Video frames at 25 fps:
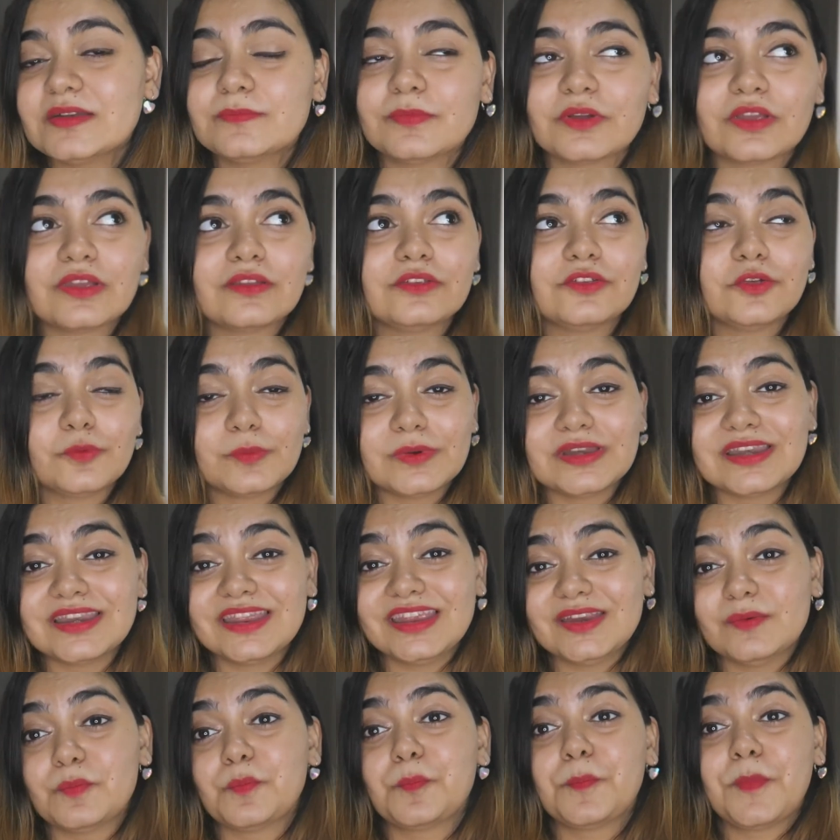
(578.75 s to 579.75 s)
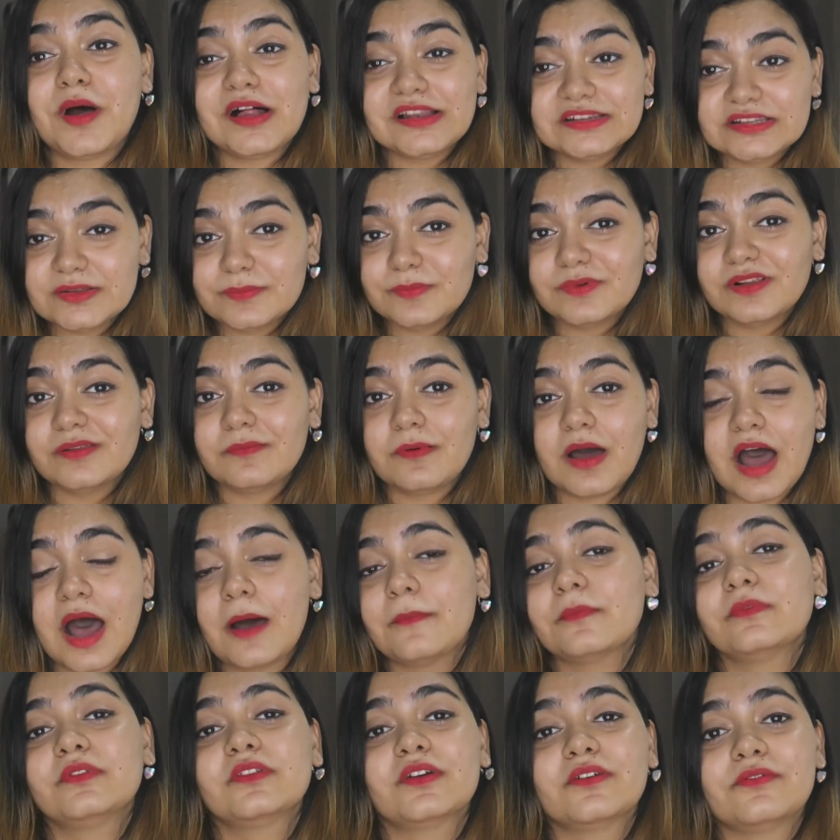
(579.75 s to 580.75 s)
because you would need multiple
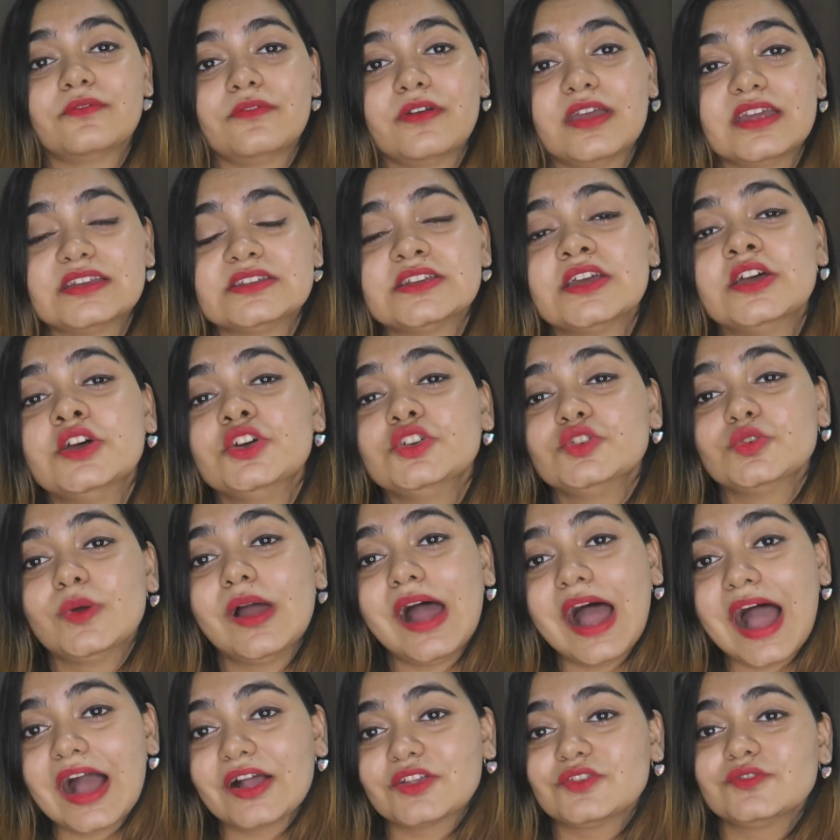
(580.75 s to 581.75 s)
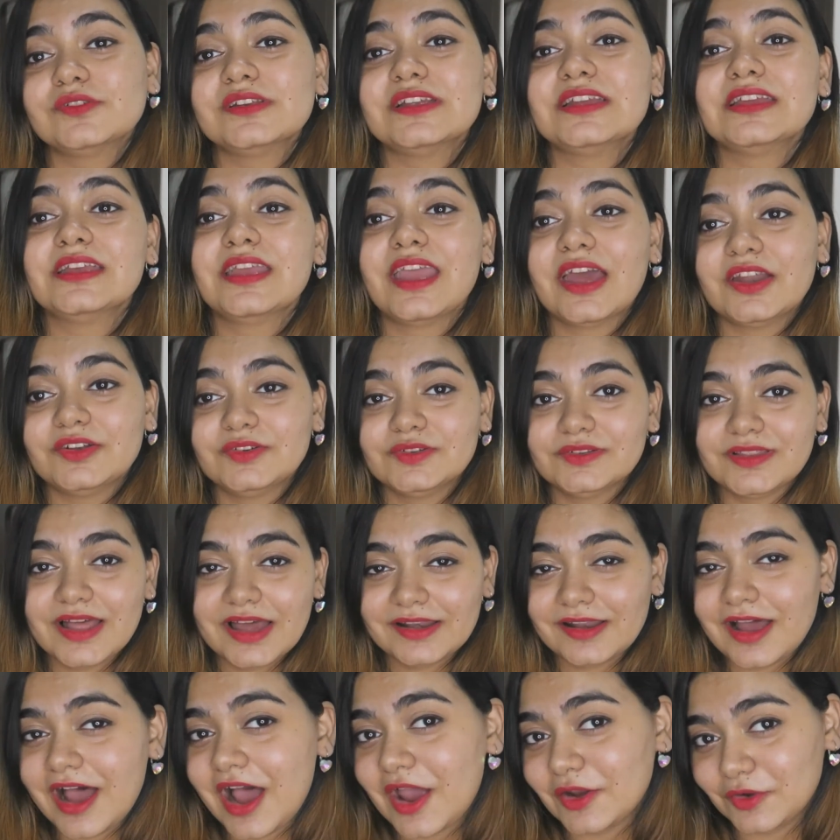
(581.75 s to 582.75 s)
pumps of it to actually get to
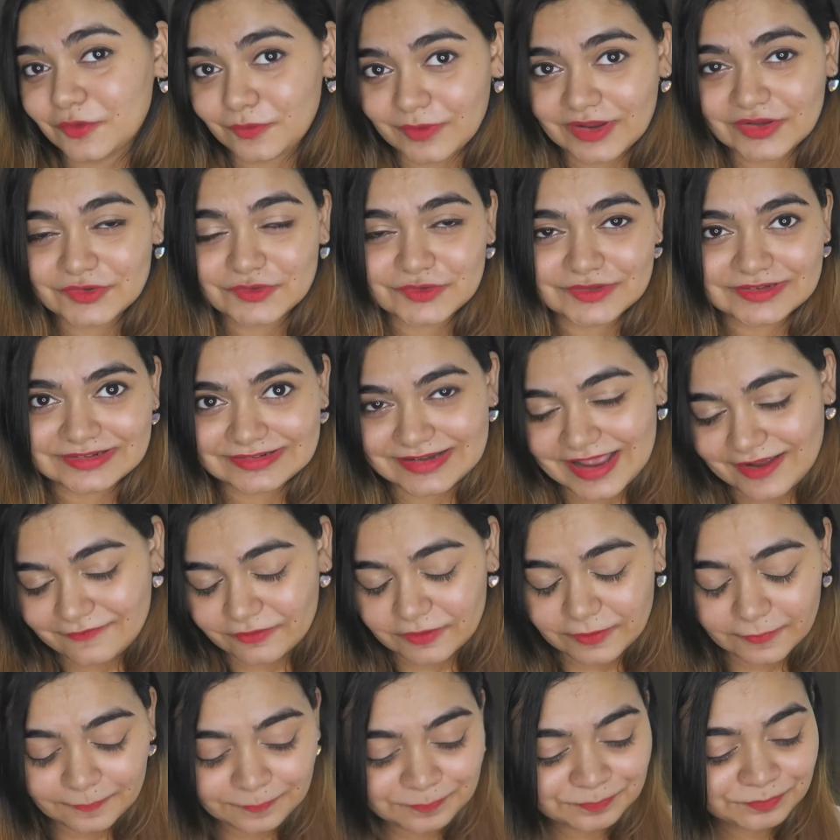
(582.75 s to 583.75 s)
that hydration level.